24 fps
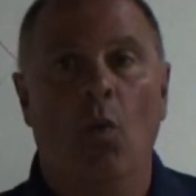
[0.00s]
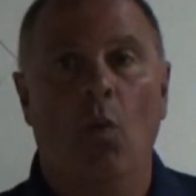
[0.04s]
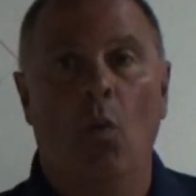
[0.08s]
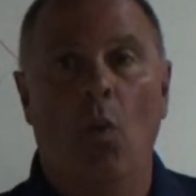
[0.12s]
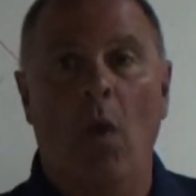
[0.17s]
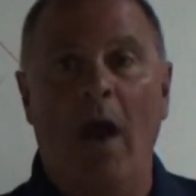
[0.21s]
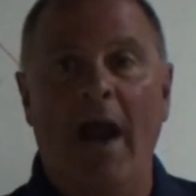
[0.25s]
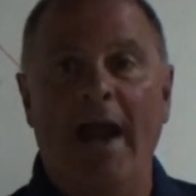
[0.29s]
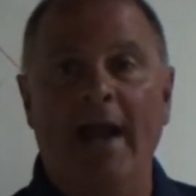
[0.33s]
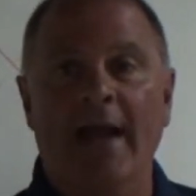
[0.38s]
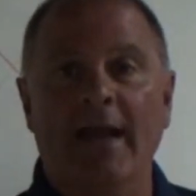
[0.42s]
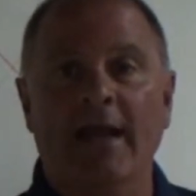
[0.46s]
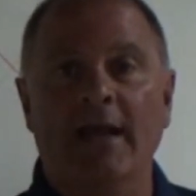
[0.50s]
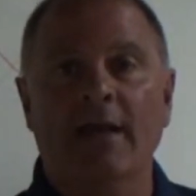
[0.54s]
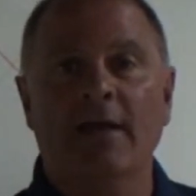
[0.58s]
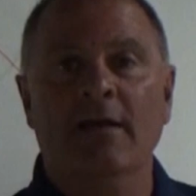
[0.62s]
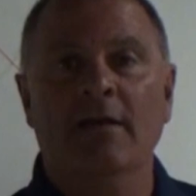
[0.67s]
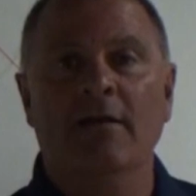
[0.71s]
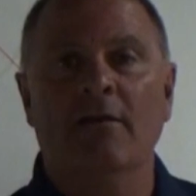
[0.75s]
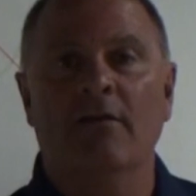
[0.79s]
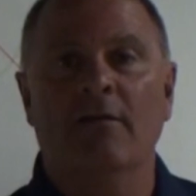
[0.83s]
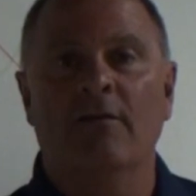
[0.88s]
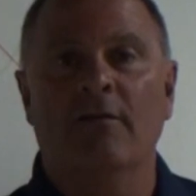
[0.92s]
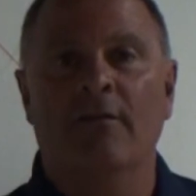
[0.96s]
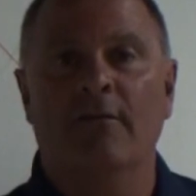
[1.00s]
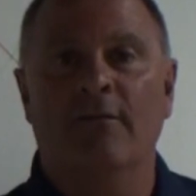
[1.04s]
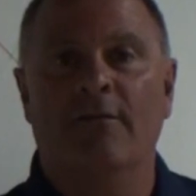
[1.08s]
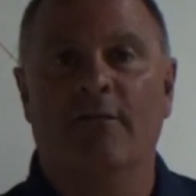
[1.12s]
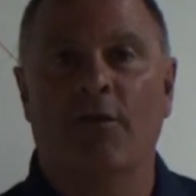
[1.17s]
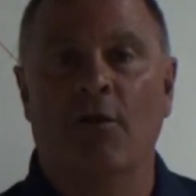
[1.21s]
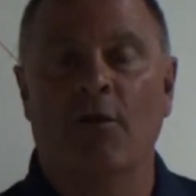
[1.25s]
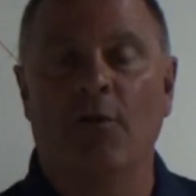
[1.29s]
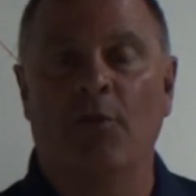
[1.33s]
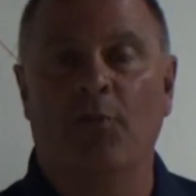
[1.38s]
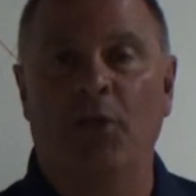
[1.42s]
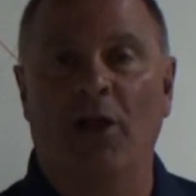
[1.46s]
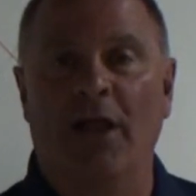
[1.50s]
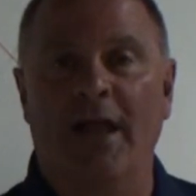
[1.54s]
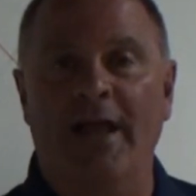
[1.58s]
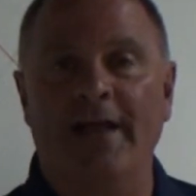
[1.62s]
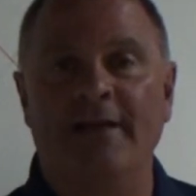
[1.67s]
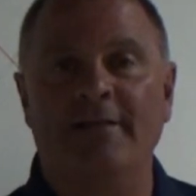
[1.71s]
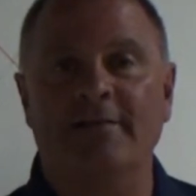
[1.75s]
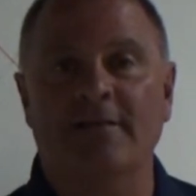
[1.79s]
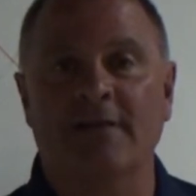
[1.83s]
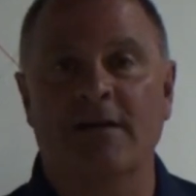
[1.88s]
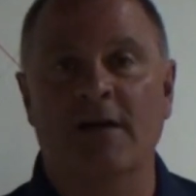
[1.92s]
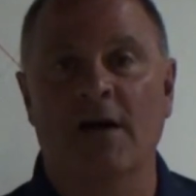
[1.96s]
waiting for the
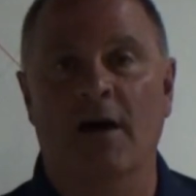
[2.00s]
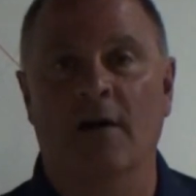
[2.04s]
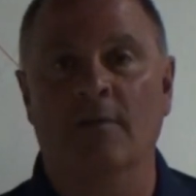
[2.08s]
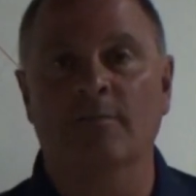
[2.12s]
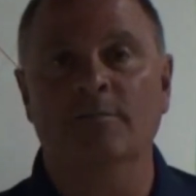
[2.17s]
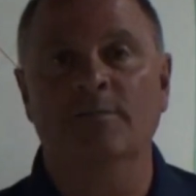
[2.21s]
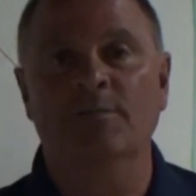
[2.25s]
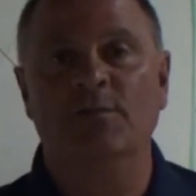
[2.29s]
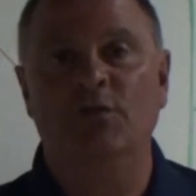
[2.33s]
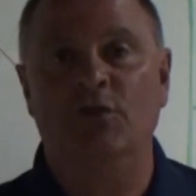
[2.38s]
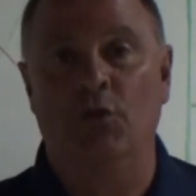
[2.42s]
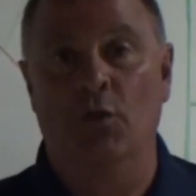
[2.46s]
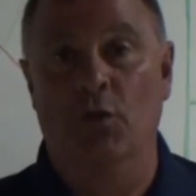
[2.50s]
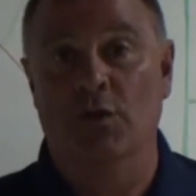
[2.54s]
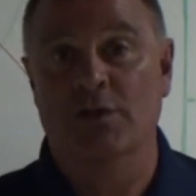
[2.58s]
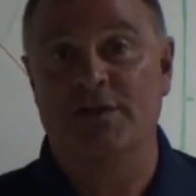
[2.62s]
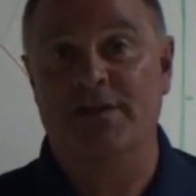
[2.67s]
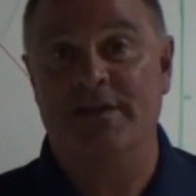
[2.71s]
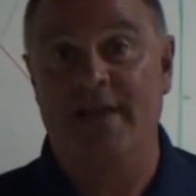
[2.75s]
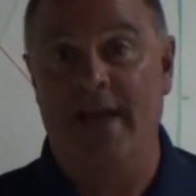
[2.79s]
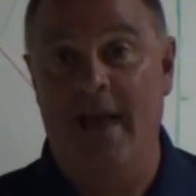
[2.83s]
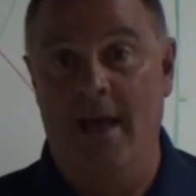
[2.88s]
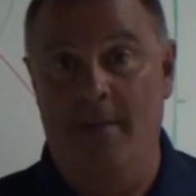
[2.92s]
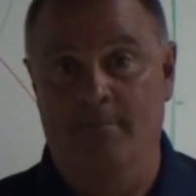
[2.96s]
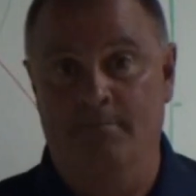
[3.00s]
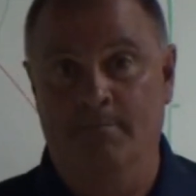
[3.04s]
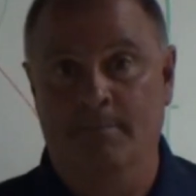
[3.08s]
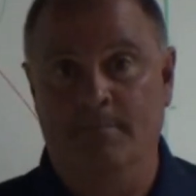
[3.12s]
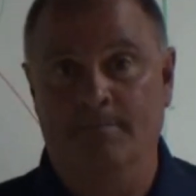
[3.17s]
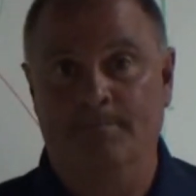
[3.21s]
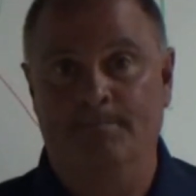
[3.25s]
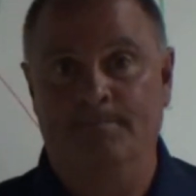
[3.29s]
play to come towards them.